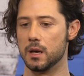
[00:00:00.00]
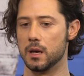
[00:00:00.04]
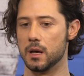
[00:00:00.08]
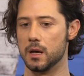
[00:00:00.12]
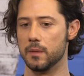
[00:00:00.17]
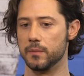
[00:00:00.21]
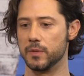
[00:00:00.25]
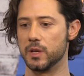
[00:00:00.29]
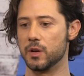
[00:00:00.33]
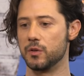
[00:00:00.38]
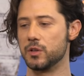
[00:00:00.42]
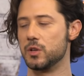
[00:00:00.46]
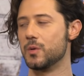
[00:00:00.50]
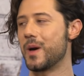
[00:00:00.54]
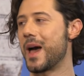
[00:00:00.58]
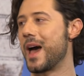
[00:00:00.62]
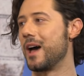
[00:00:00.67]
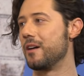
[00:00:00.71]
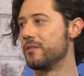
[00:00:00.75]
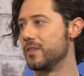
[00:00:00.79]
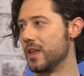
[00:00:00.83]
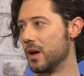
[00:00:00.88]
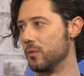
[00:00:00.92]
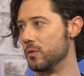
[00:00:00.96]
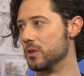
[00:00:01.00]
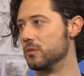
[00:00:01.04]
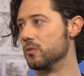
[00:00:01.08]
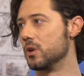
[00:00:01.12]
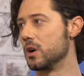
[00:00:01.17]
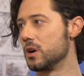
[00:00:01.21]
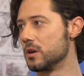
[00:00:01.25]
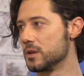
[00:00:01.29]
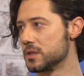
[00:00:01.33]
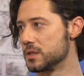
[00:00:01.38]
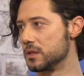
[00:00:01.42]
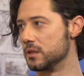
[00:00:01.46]
Um, you know, you have that with
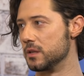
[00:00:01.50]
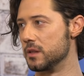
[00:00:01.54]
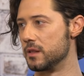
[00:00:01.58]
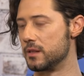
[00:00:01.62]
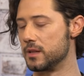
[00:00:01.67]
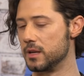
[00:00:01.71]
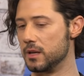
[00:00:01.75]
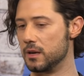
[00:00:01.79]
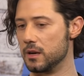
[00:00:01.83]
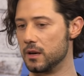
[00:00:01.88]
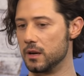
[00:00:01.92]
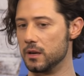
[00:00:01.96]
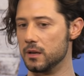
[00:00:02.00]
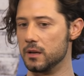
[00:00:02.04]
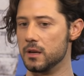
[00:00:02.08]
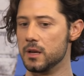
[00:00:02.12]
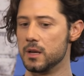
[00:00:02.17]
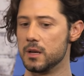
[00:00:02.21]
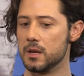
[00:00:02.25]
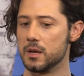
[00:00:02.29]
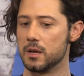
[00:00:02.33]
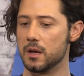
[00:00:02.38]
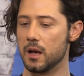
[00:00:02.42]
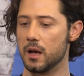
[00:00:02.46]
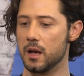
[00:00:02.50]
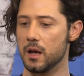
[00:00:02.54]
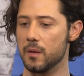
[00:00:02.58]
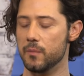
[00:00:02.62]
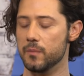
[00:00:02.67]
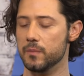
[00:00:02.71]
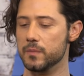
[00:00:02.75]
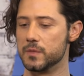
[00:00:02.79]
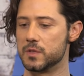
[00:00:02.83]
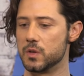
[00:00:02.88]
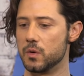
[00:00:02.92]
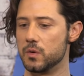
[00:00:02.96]
rehearsal in theater, and
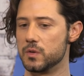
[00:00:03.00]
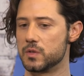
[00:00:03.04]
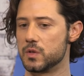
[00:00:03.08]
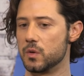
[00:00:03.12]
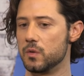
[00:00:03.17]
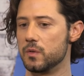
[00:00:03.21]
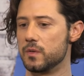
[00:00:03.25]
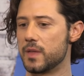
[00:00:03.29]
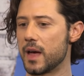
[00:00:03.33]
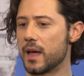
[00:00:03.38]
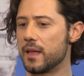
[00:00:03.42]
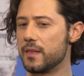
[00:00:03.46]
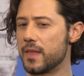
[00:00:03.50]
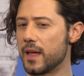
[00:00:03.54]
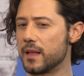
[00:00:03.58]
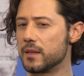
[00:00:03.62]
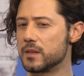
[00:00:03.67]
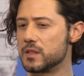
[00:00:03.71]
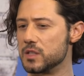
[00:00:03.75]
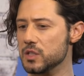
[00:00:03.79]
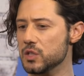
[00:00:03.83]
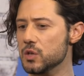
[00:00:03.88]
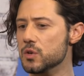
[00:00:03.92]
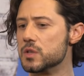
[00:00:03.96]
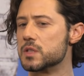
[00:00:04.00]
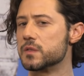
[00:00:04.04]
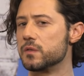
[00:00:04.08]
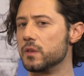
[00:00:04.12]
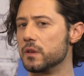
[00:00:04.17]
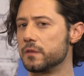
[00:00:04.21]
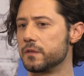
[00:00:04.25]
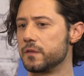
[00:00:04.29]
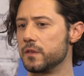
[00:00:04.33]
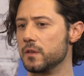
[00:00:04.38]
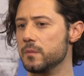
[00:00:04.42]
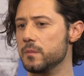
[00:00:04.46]
um, so so that that's
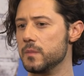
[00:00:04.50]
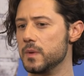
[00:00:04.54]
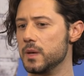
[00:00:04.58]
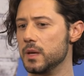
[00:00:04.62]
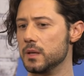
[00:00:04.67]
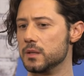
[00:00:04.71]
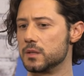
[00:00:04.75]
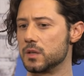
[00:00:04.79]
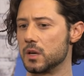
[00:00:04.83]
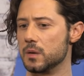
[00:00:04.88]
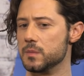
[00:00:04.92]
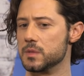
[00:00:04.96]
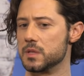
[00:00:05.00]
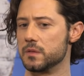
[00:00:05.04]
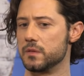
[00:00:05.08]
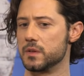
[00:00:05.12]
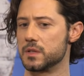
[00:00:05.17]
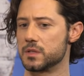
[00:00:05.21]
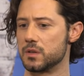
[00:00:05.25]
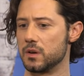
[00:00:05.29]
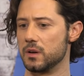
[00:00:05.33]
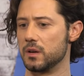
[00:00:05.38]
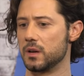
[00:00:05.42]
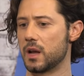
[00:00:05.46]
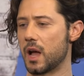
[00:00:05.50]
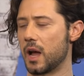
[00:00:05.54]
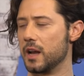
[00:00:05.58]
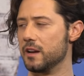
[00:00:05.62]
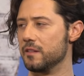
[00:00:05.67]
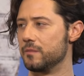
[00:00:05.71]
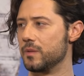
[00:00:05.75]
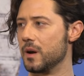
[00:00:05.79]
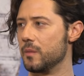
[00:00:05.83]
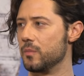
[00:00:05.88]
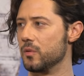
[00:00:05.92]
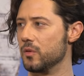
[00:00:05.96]
useful for me in terms of a certain kind
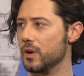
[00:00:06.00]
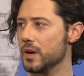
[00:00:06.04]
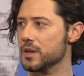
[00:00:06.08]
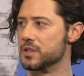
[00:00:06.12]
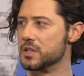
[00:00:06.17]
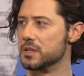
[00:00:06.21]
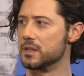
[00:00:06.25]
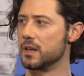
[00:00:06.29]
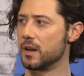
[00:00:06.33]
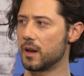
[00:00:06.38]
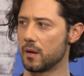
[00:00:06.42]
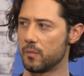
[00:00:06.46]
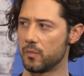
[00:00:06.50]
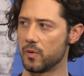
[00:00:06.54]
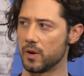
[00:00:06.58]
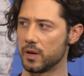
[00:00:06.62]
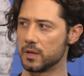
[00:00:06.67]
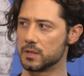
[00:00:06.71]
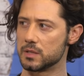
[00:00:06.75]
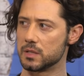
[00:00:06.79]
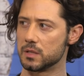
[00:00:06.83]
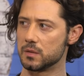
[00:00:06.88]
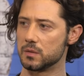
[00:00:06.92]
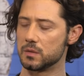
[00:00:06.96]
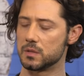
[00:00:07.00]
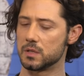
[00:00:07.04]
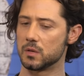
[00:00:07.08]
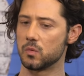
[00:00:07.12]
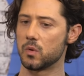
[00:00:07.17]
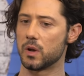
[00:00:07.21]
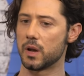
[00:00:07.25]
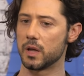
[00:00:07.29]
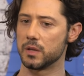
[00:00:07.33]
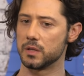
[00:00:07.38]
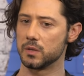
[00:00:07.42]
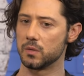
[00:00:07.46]
of preparation that I bring to, to
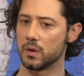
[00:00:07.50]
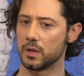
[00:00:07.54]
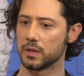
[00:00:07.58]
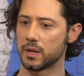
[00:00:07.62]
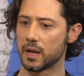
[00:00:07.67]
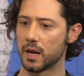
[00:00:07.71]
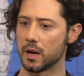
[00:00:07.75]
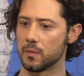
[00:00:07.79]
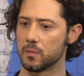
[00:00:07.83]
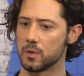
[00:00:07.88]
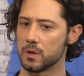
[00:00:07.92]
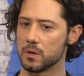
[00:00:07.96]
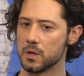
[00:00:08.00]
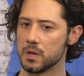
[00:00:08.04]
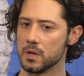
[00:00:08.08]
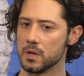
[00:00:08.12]
what I do on camera.